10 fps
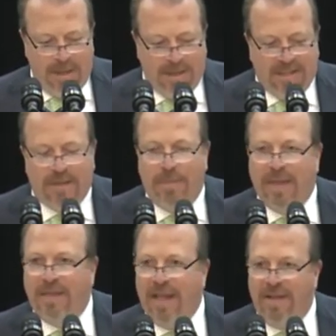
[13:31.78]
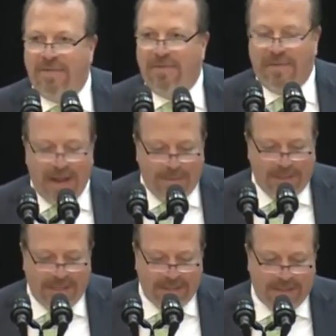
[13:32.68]
This is a big day for
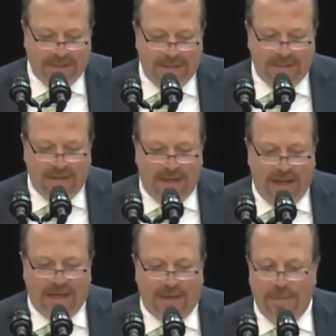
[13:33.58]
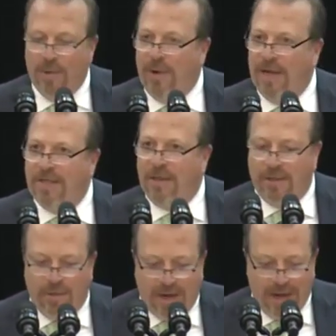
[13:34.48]
families and communities
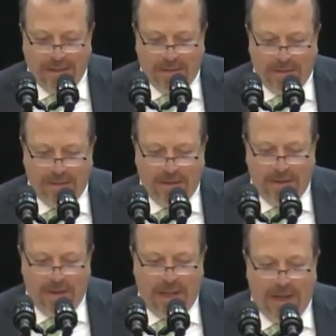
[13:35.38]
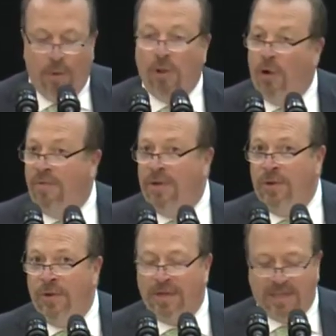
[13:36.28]
on Long Island and all over New
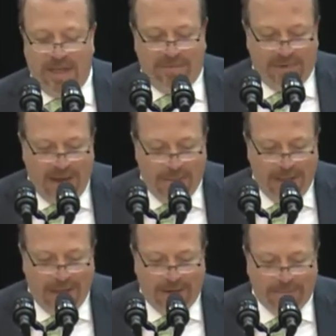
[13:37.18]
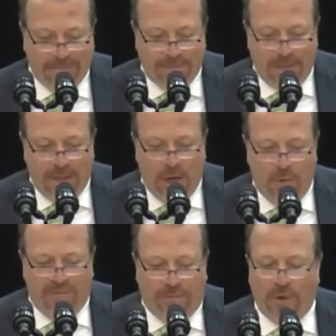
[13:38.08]
York State, for that matter. You know,
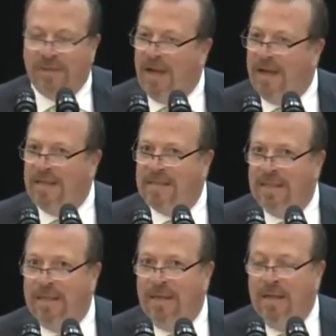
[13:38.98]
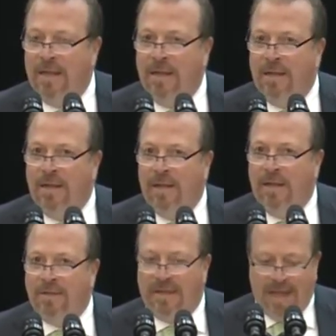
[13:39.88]
we fought tirelessly
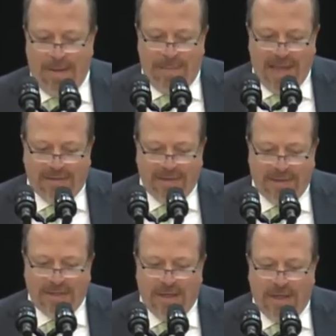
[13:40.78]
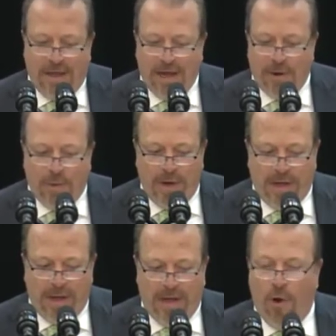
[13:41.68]
to combat this
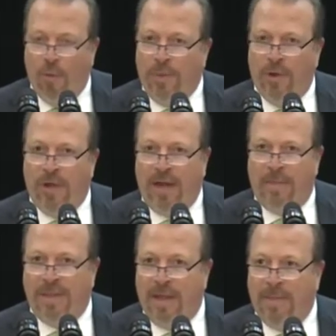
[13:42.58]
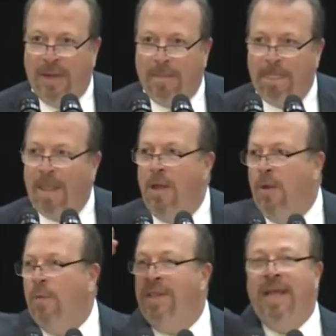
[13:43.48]
heroin and opioid epidemic.
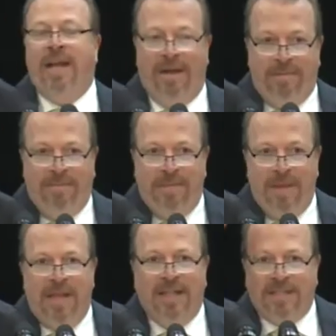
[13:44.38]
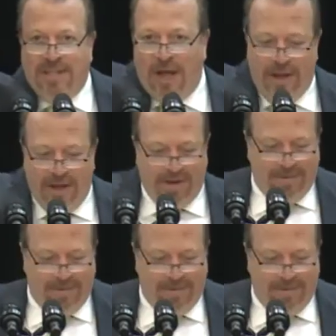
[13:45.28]
We did it. It's done.